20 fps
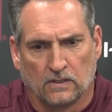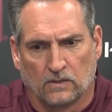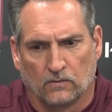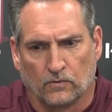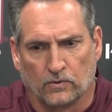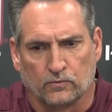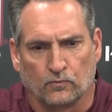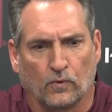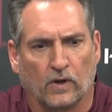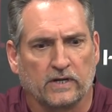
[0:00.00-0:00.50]

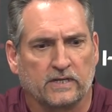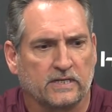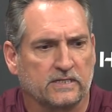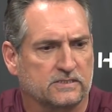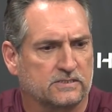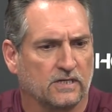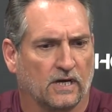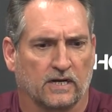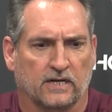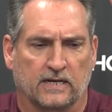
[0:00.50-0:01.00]
what
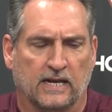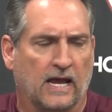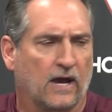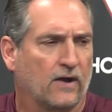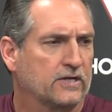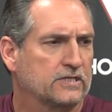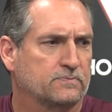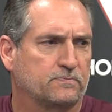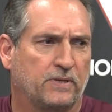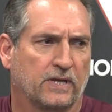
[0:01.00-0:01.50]
he's done and
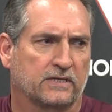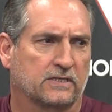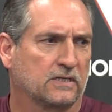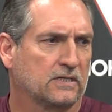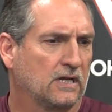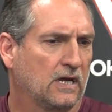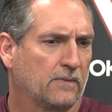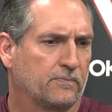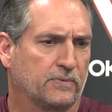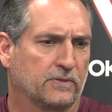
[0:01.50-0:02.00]
how he's picked
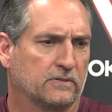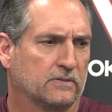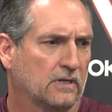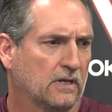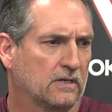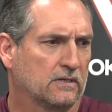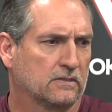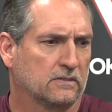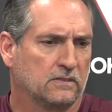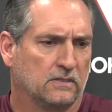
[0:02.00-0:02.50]
it up.
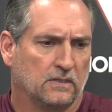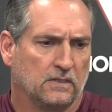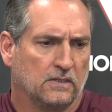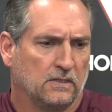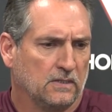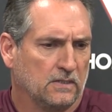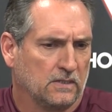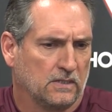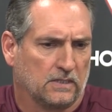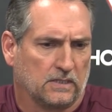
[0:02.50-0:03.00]
And
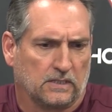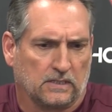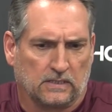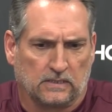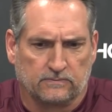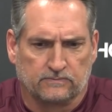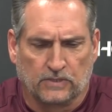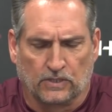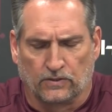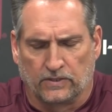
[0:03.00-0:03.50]

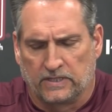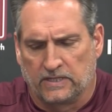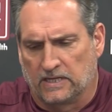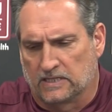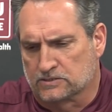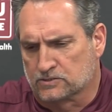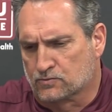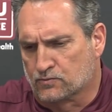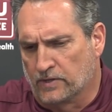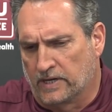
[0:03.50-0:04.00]
he
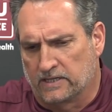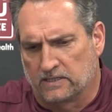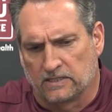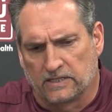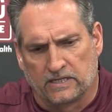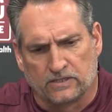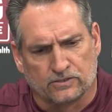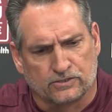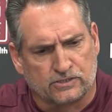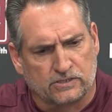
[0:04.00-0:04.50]
has great
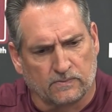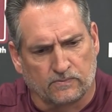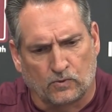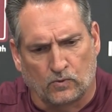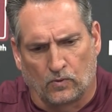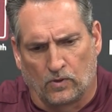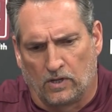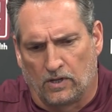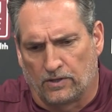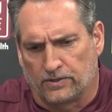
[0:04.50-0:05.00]
leadership
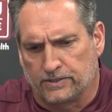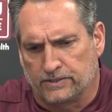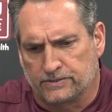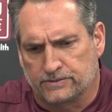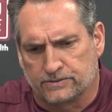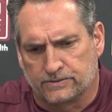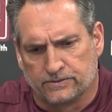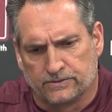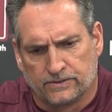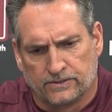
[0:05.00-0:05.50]

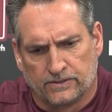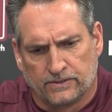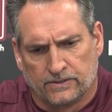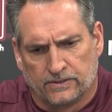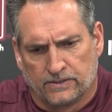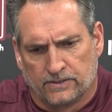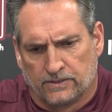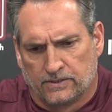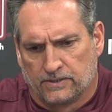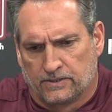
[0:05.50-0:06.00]
qualities,
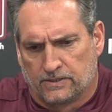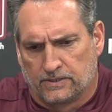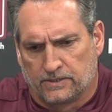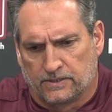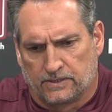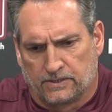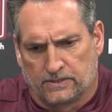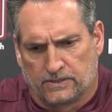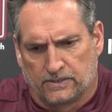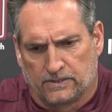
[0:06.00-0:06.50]

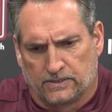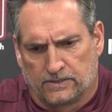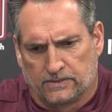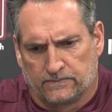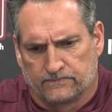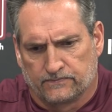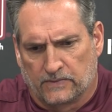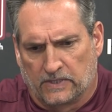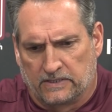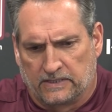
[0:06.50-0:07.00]

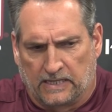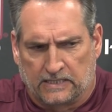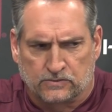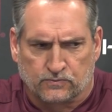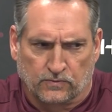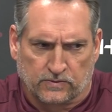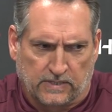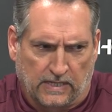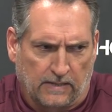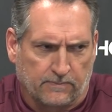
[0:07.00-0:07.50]
and
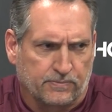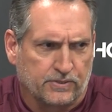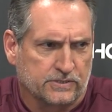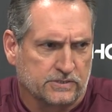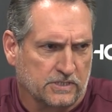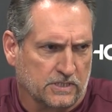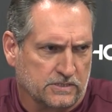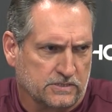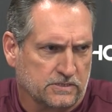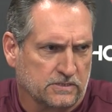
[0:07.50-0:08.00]
that's what that
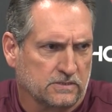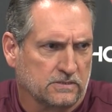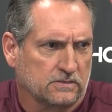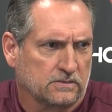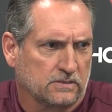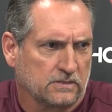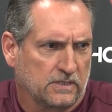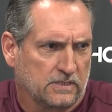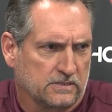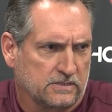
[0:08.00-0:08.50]

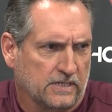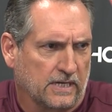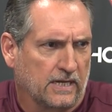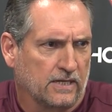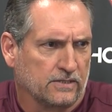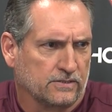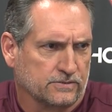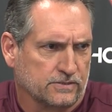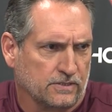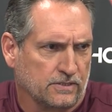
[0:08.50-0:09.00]
position
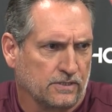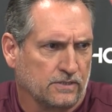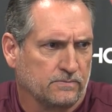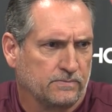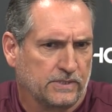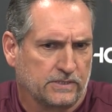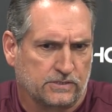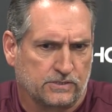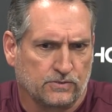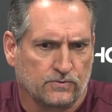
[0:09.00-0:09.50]
entails a little
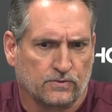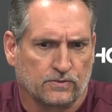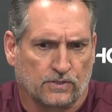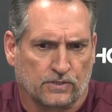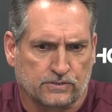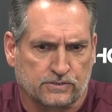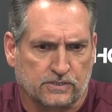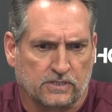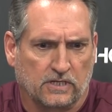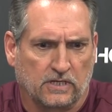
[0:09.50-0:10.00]
bit too in
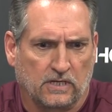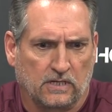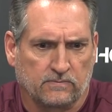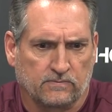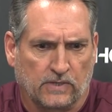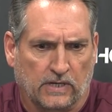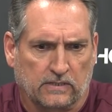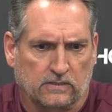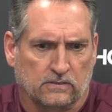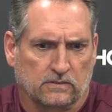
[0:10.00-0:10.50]
our
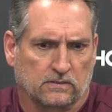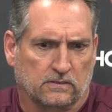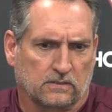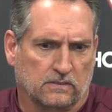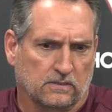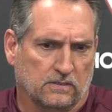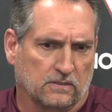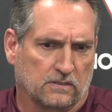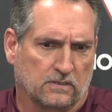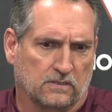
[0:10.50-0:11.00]
scheme.
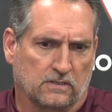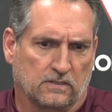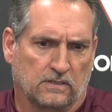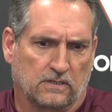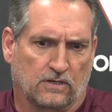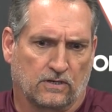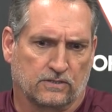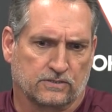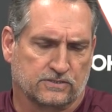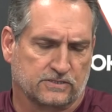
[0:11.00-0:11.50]

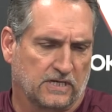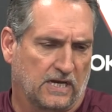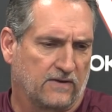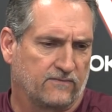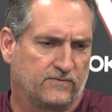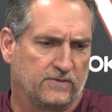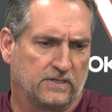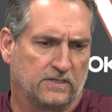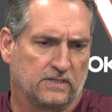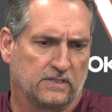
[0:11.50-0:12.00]
Our
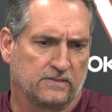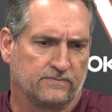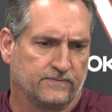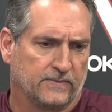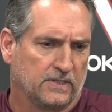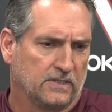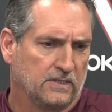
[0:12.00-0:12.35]
safety